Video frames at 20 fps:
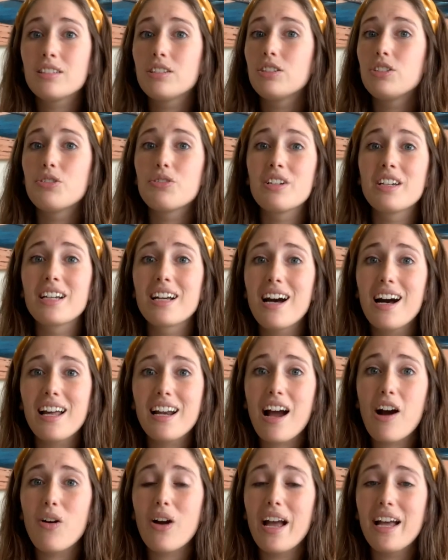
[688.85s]
You can cut
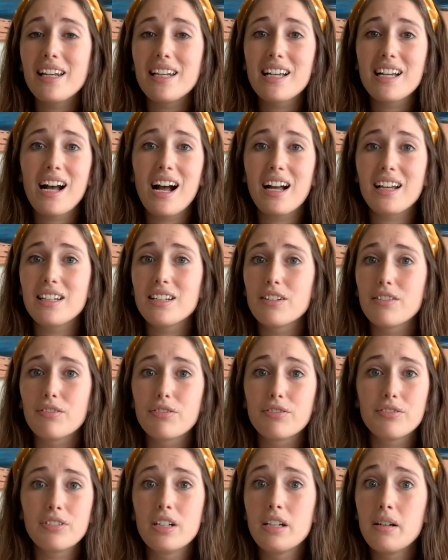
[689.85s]
out any kind of
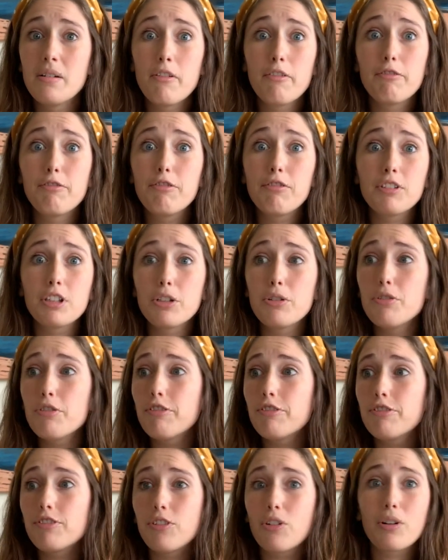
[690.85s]

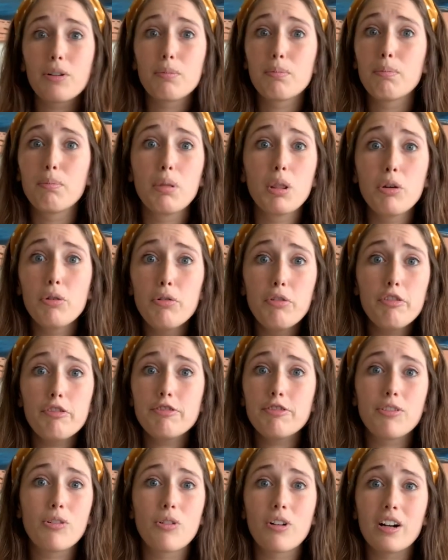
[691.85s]
floof or bloof
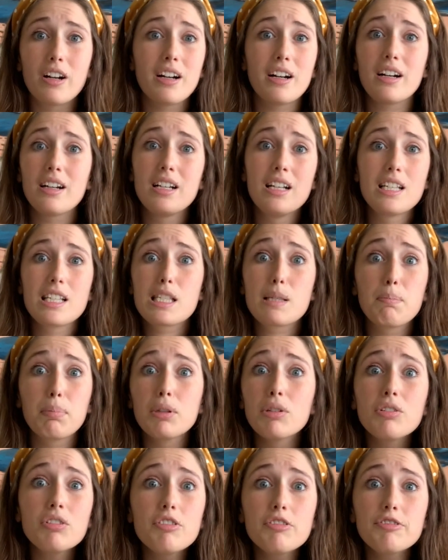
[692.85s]
or
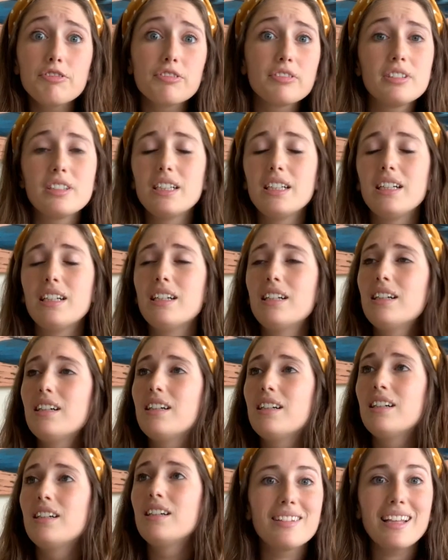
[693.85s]
sploof.
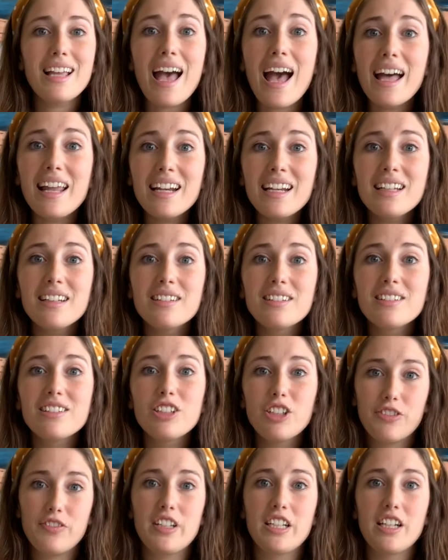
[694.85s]
Edit
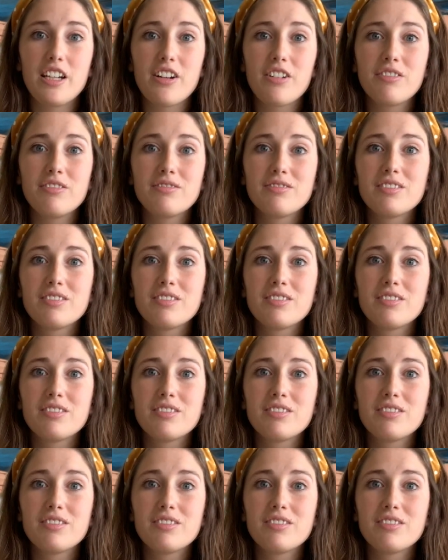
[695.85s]
your video.